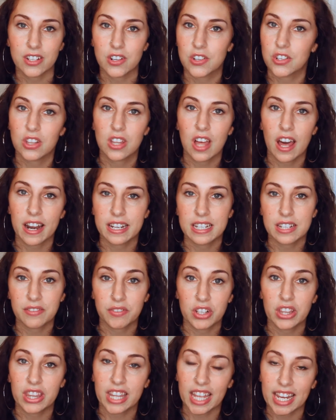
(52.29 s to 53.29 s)
There's a lot of
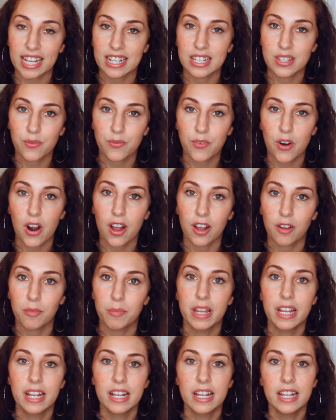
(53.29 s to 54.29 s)
different things
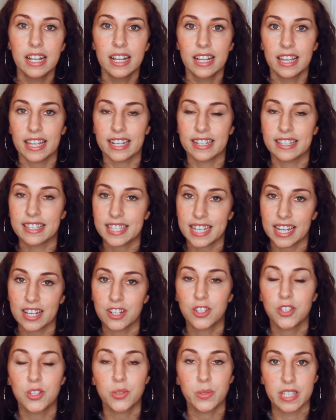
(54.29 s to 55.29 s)
from like
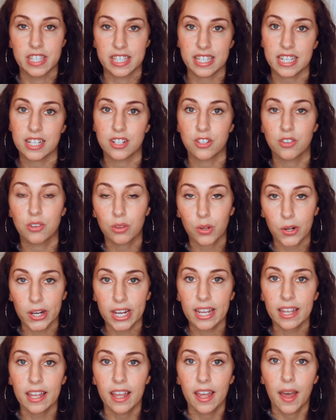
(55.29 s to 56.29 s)
stage 2 and stage
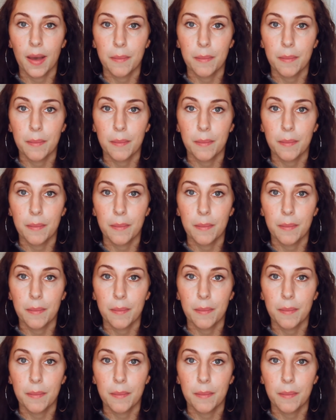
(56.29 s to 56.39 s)
3,